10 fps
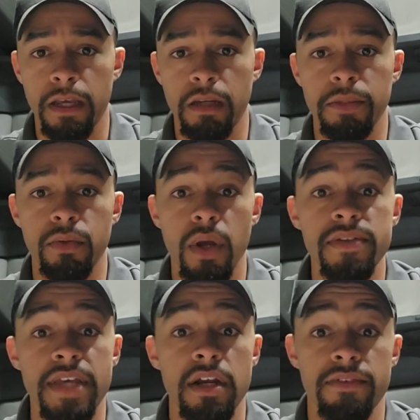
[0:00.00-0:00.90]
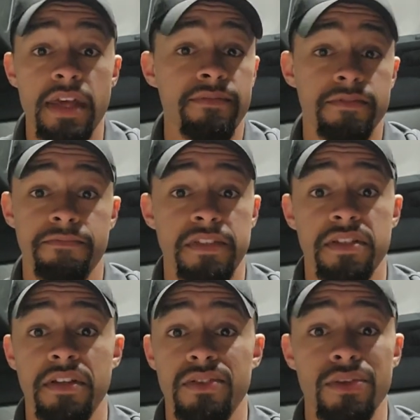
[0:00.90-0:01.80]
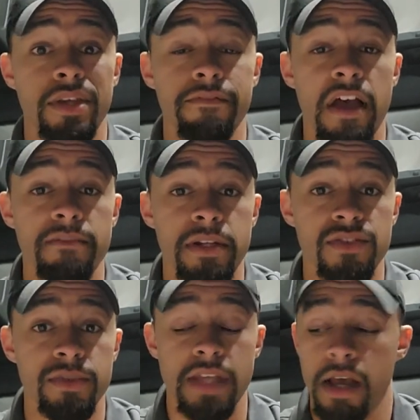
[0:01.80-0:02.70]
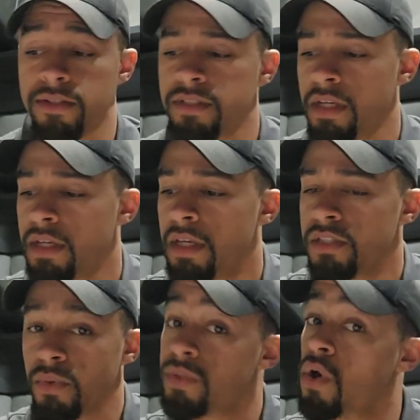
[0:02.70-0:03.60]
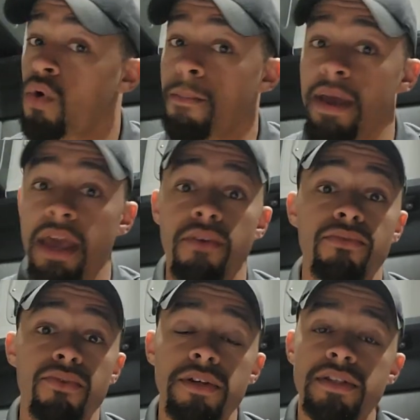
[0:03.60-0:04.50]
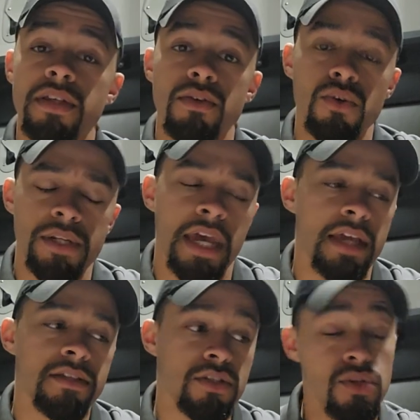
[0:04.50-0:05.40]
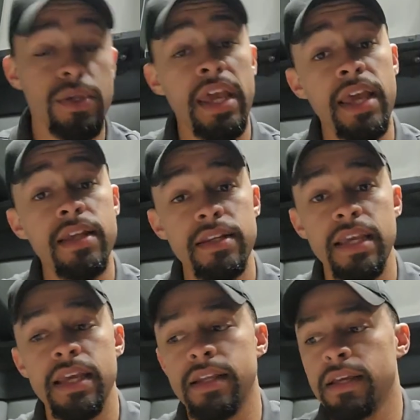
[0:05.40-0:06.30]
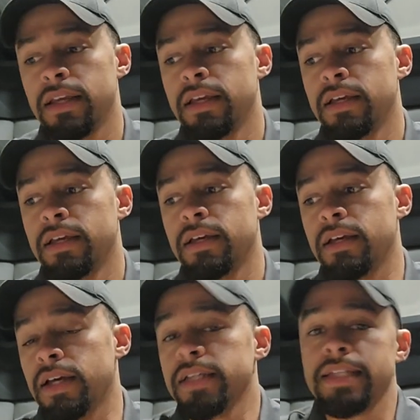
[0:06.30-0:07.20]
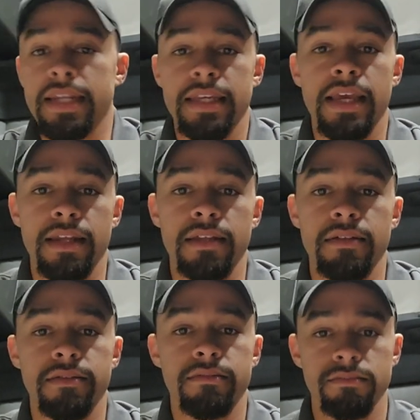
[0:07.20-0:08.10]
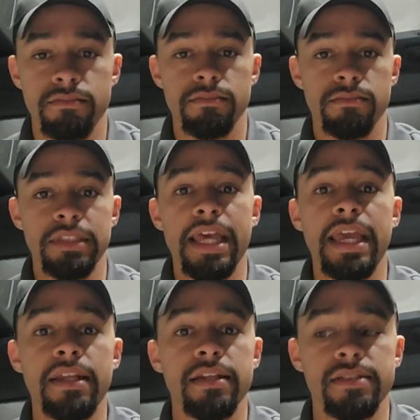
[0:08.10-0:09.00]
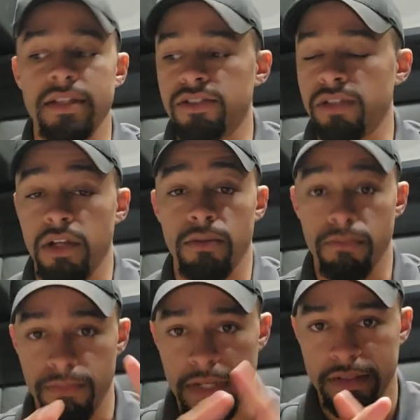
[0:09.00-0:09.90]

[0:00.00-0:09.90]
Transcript: he runs out of, and that facility is only like 5 minutes from his house. So he's home every single day. So you can get a dedicated lane, essentially, or like